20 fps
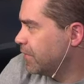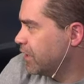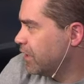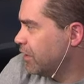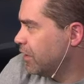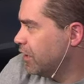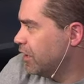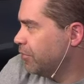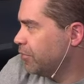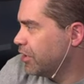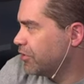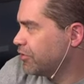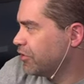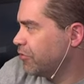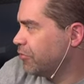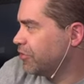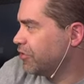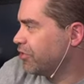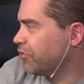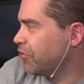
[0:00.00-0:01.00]
I'm not sure
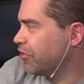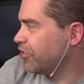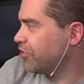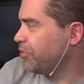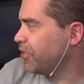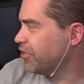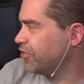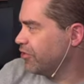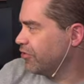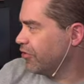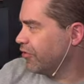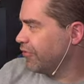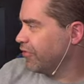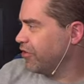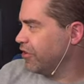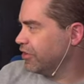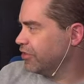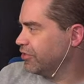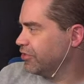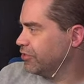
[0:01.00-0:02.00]
what storage space you're
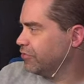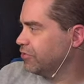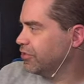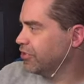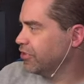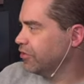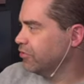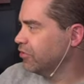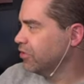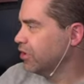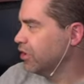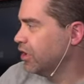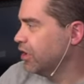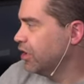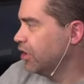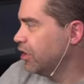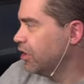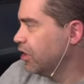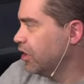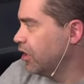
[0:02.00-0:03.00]
referring to. So,
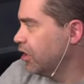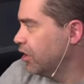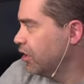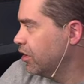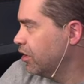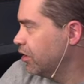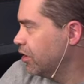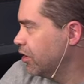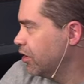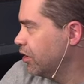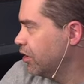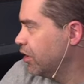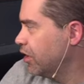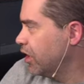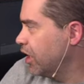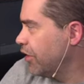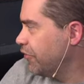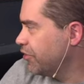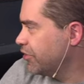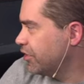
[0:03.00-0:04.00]

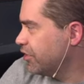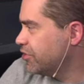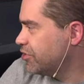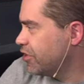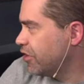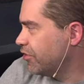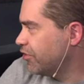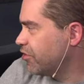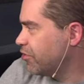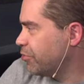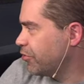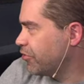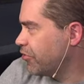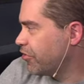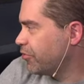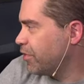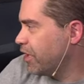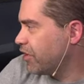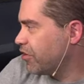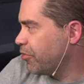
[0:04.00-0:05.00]
have you seen John's
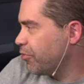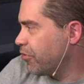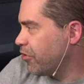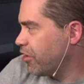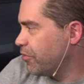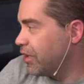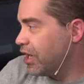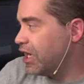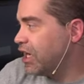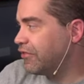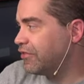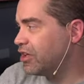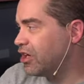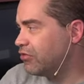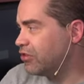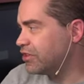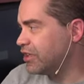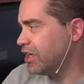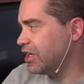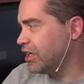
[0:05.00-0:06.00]
SuperSource macro program? I have not
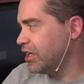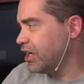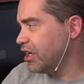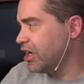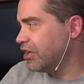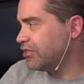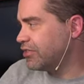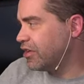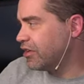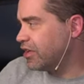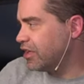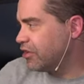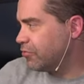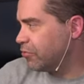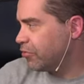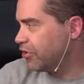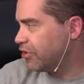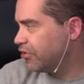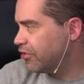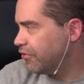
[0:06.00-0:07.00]
looked at it yet. I saw that he
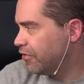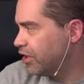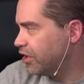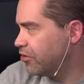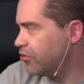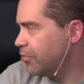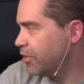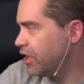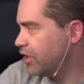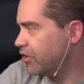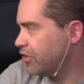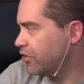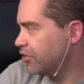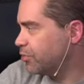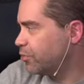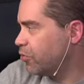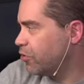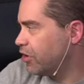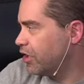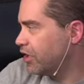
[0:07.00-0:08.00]
released a video about it this
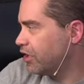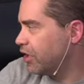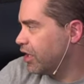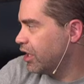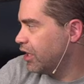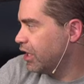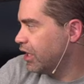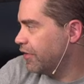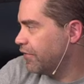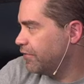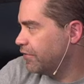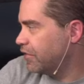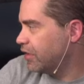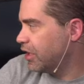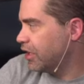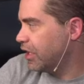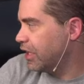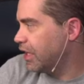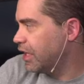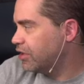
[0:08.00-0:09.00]
morning. I have,
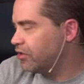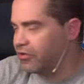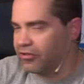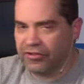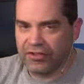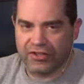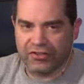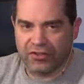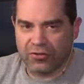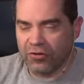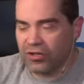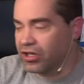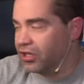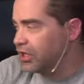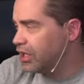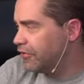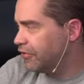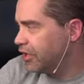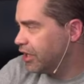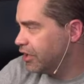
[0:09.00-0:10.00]
I had other things going on. I
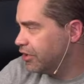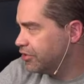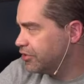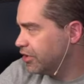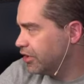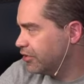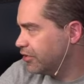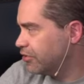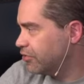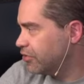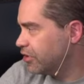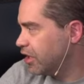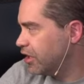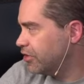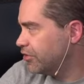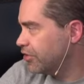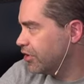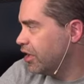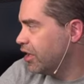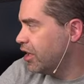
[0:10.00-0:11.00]
haven't had a chance to look at
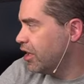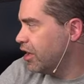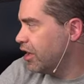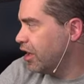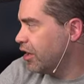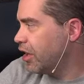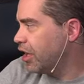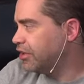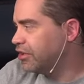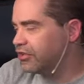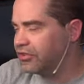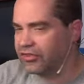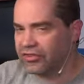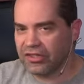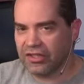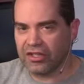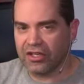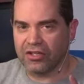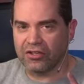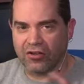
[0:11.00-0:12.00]
it. Uh, I did
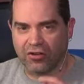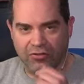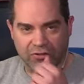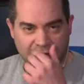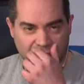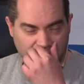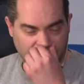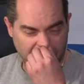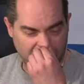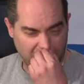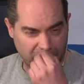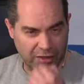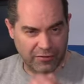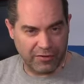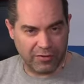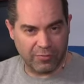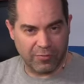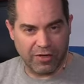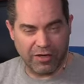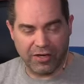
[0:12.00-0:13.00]
see an early version of
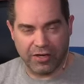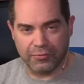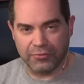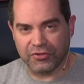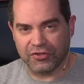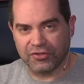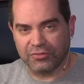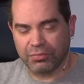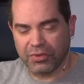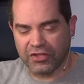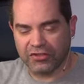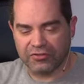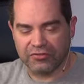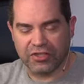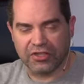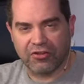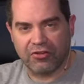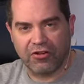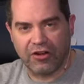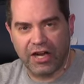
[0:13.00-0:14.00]
it where it was basically
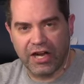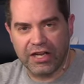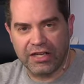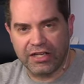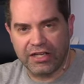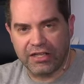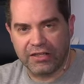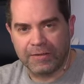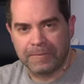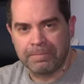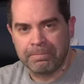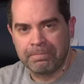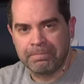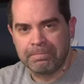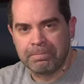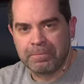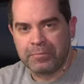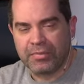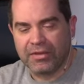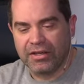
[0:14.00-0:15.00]
creating
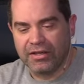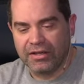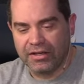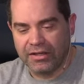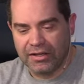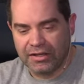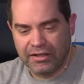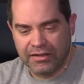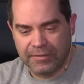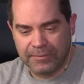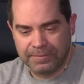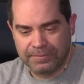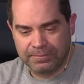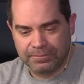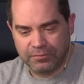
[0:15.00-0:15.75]
um,